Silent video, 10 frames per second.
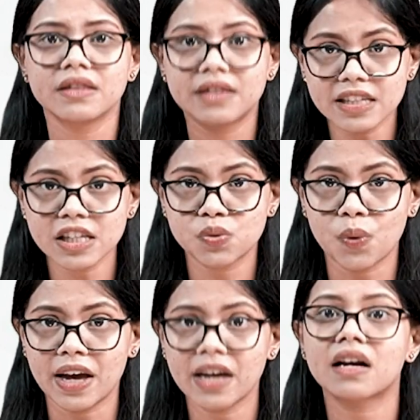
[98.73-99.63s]
This is
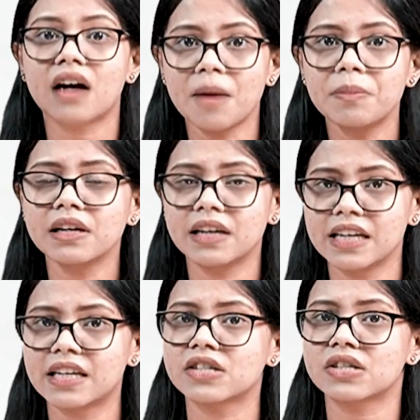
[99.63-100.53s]
why carbon
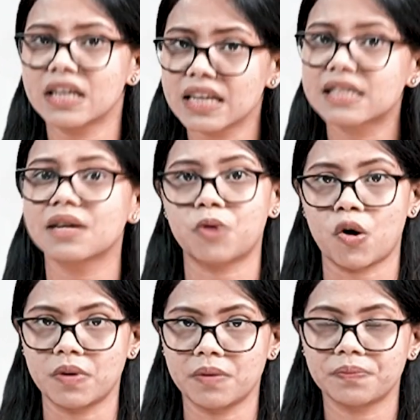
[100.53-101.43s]
leakage is a
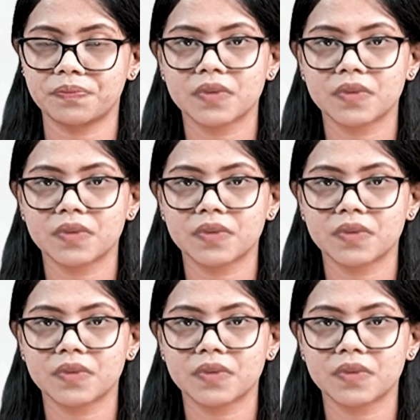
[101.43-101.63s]
problem.